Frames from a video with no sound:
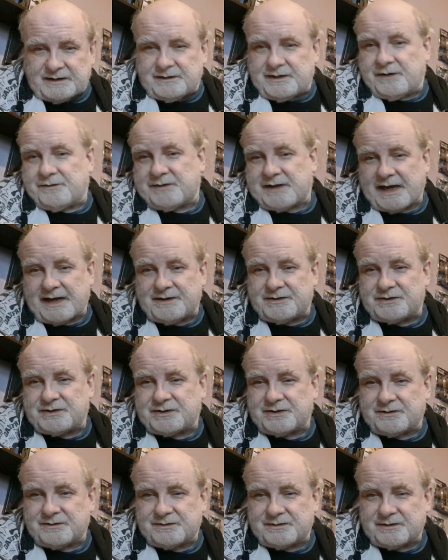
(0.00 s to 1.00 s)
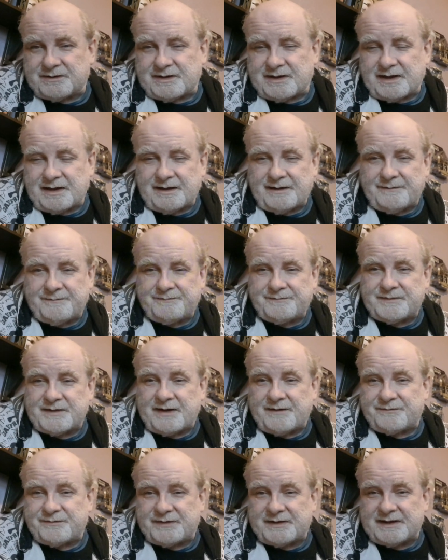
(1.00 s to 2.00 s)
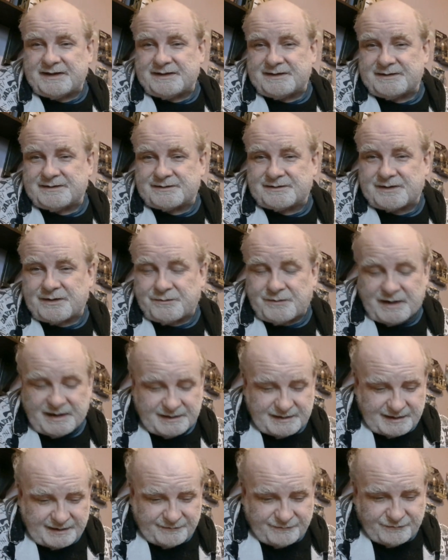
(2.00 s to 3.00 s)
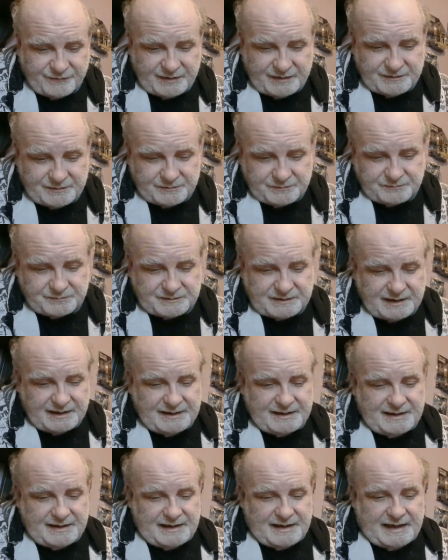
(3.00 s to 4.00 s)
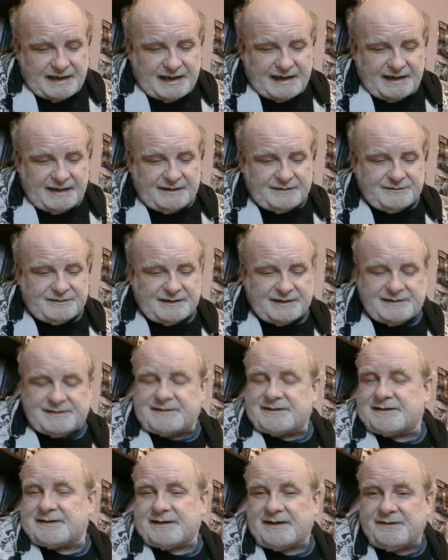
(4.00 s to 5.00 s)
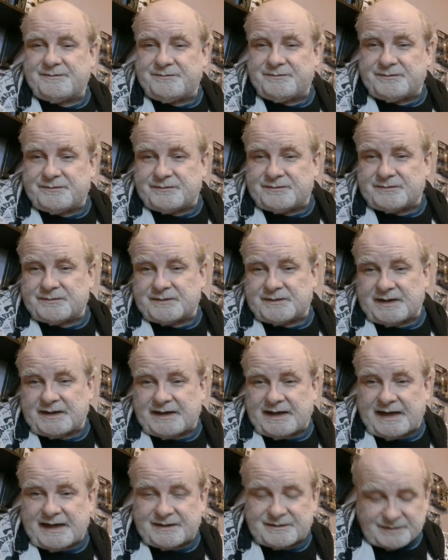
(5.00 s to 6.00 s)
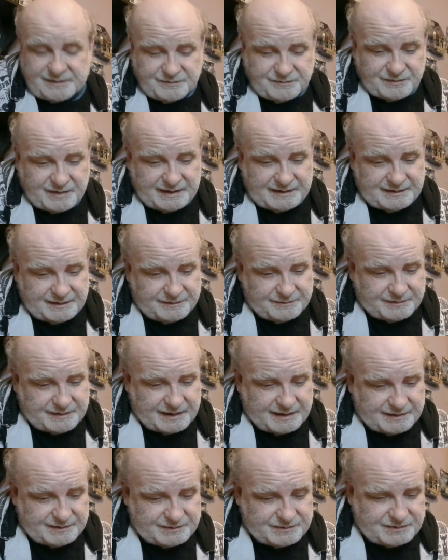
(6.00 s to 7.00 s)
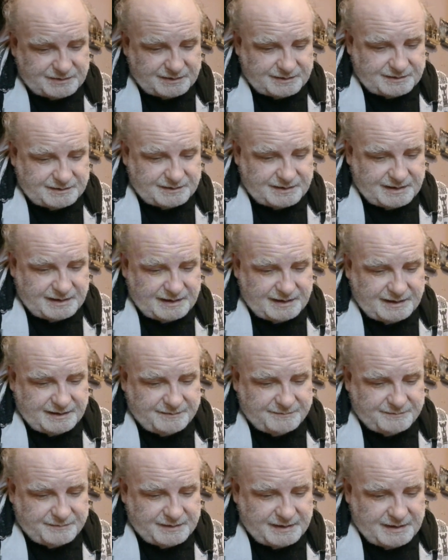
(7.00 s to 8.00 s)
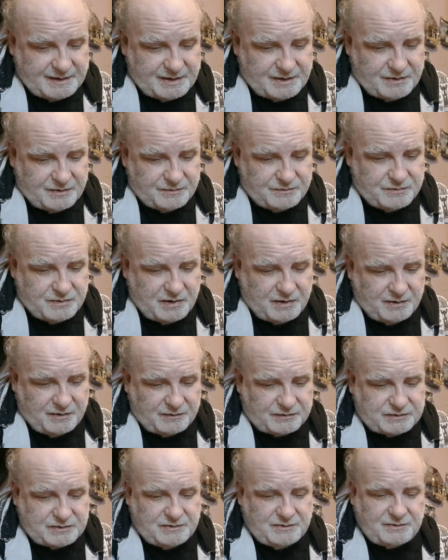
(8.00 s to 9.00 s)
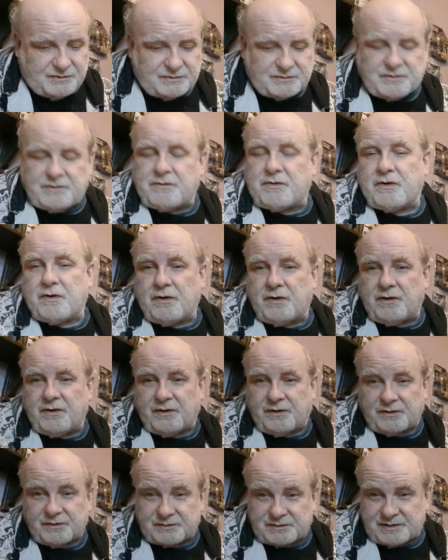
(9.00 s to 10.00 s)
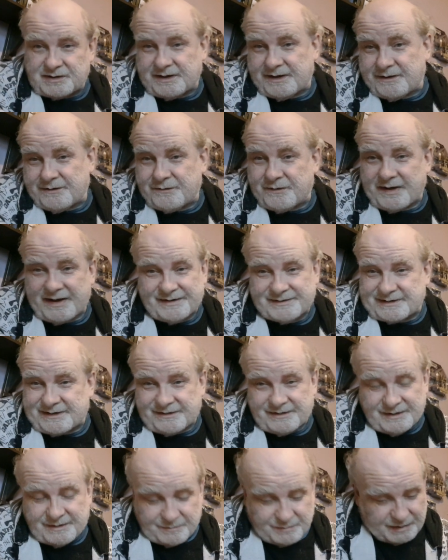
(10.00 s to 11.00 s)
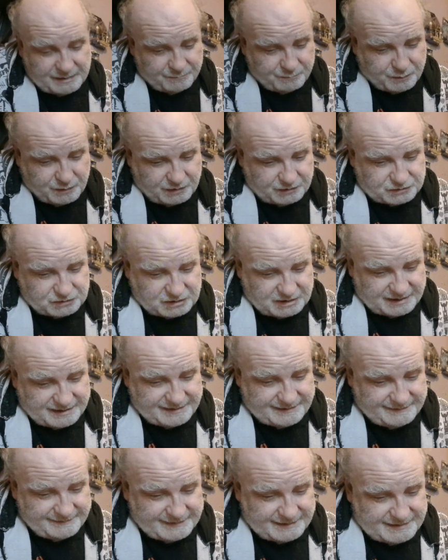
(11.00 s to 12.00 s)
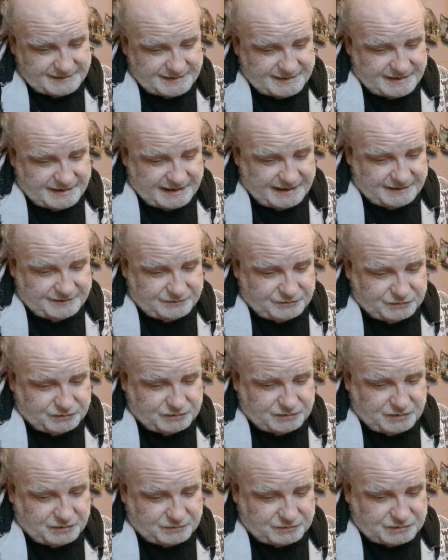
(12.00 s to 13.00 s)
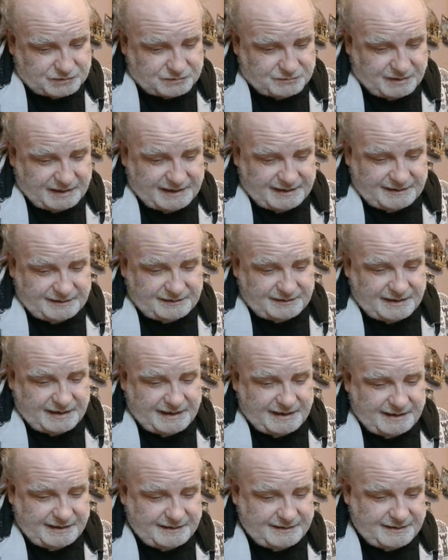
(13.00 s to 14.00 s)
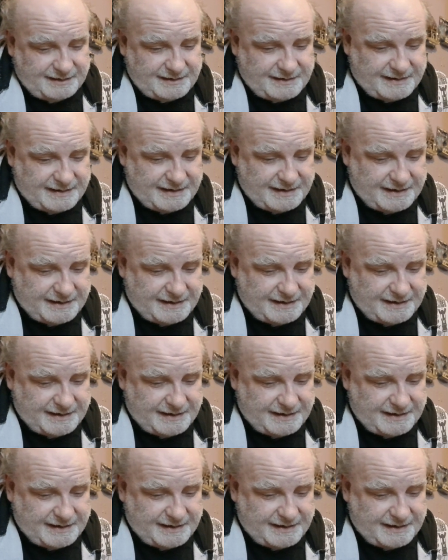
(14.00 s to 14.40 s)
location of these, the way they're filmed. And this has a great location. Northcote Court. Oh, I sounded a bit posh there. In Dudswell, in